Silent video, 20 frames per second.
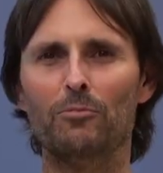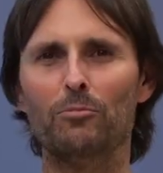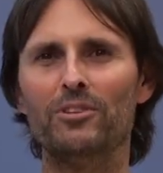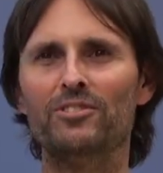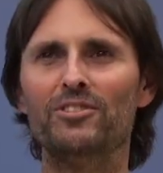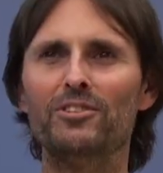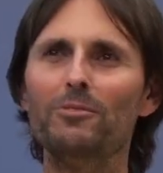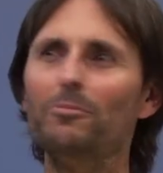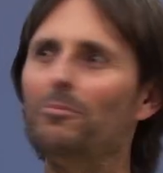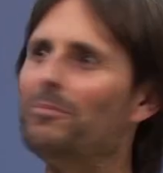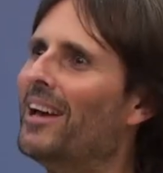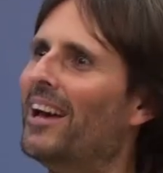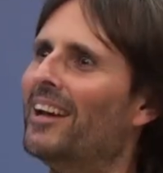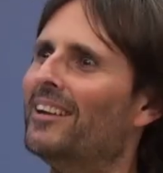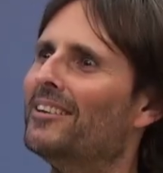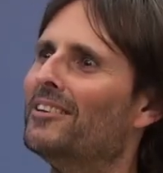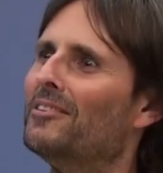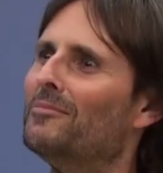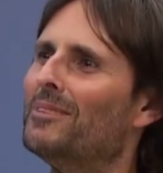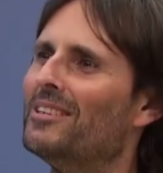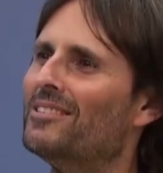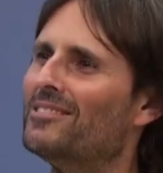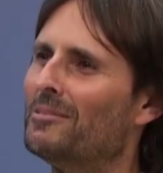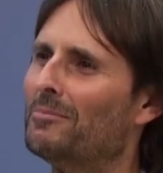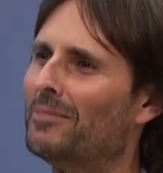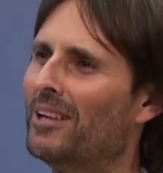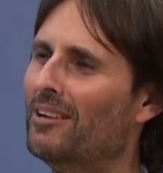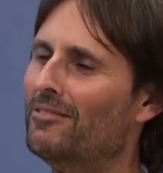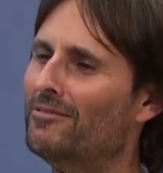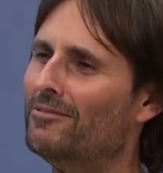Would you be able to give me
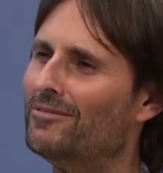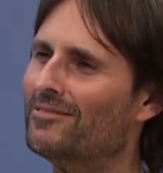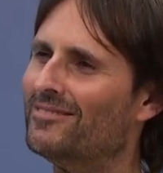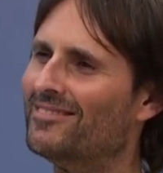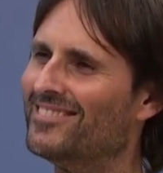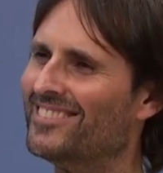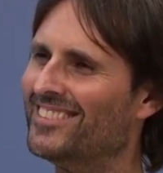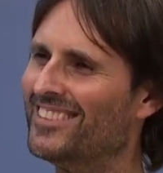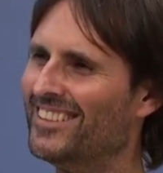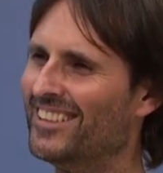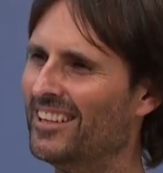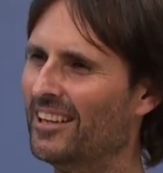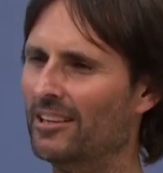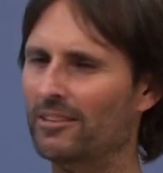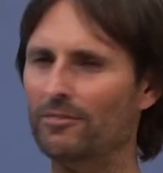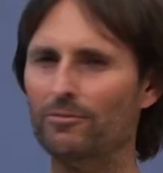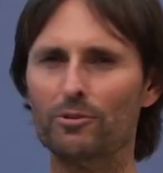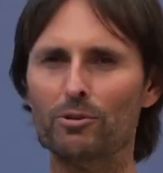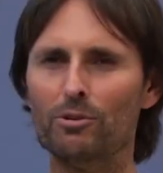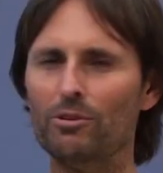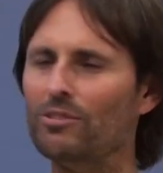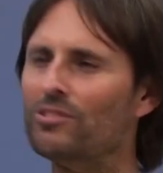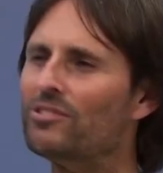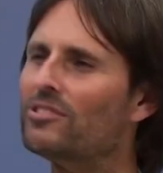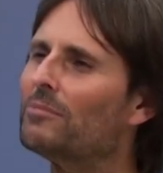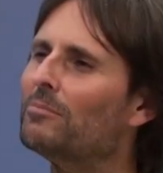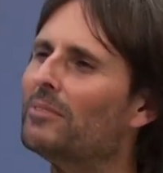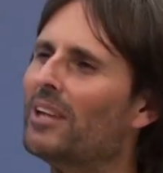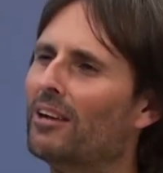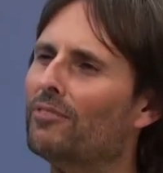some love? And of course
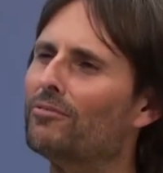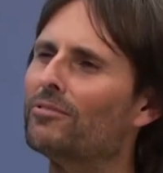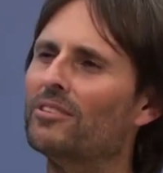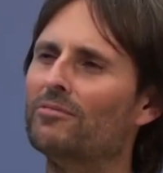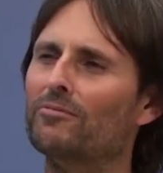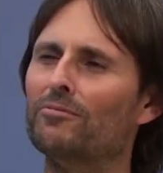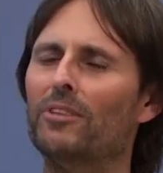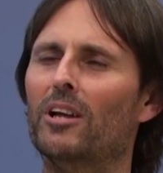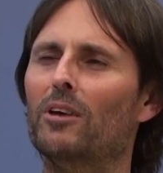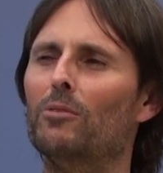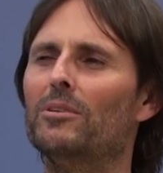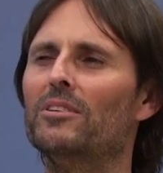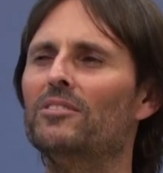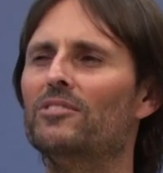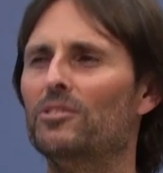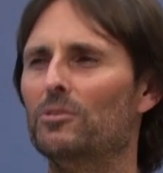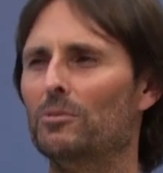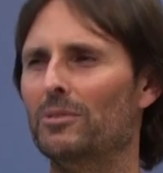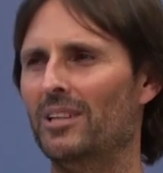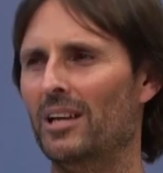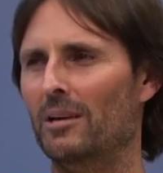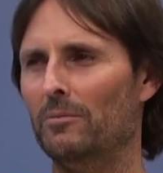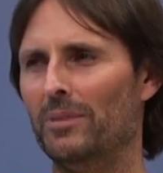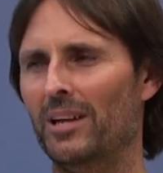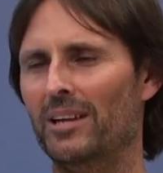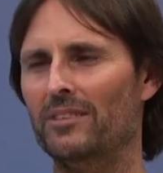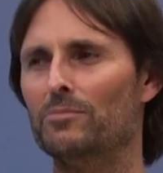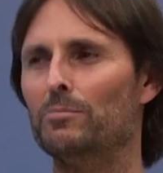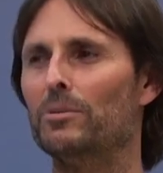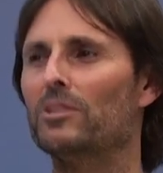some love can flow into you in that
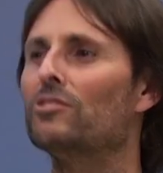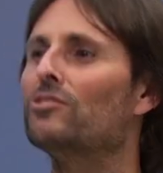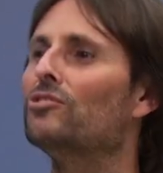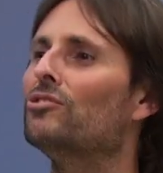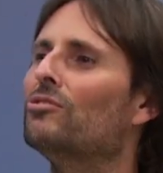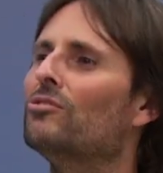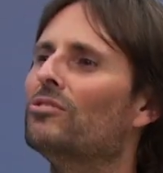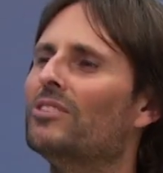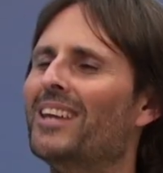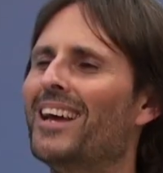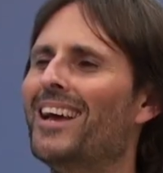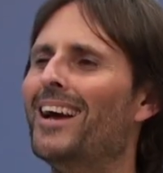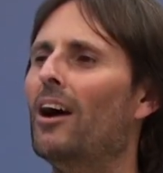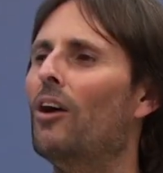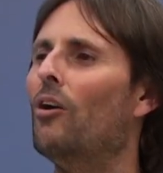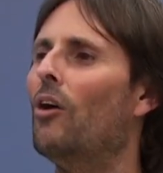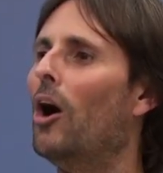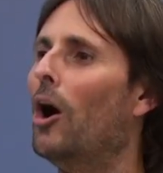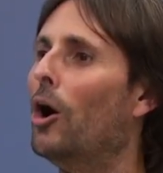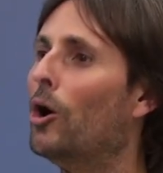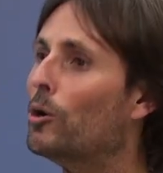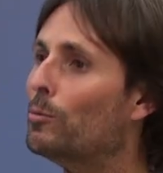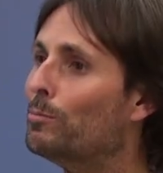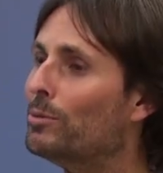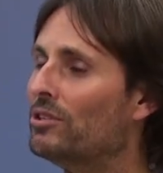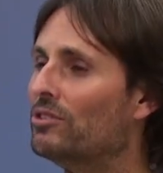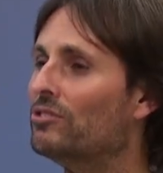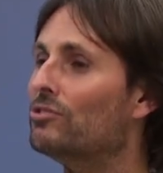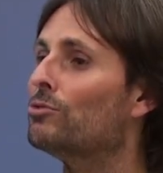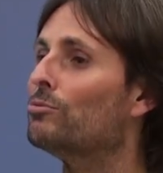place because you're now
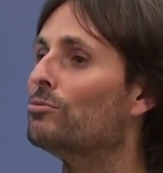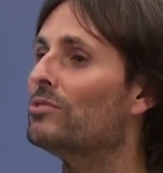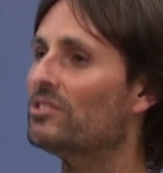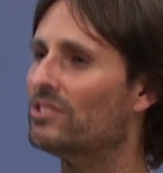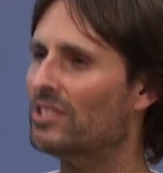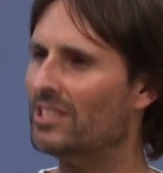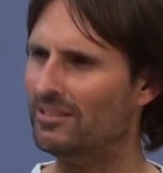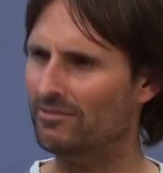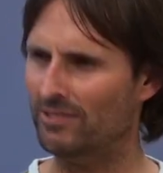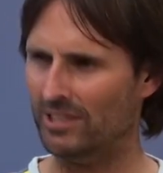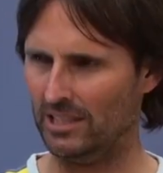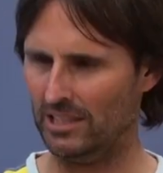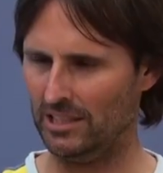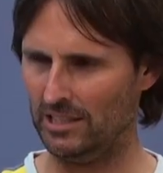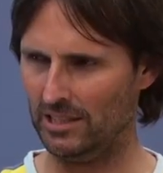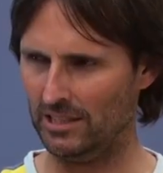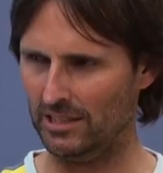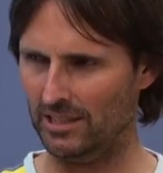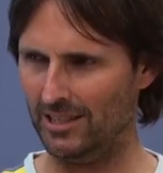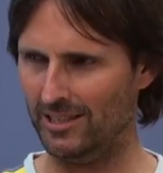open to receiving it.